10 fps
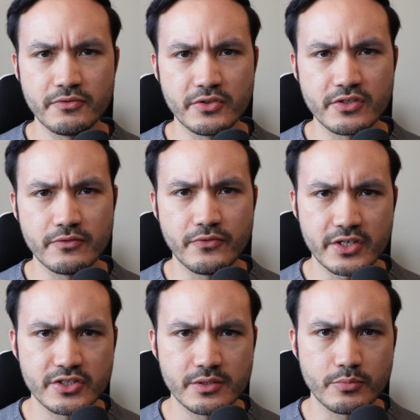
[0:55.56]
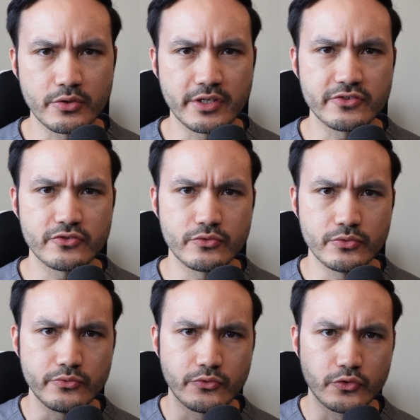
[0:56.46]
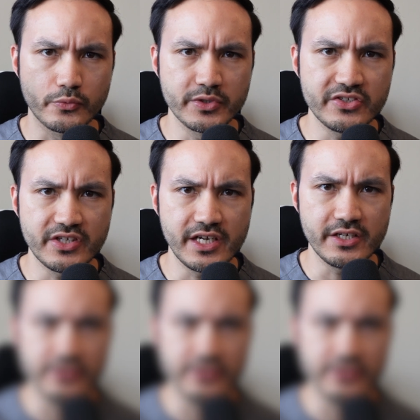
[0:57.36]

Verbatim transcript: infection progresses through three stages,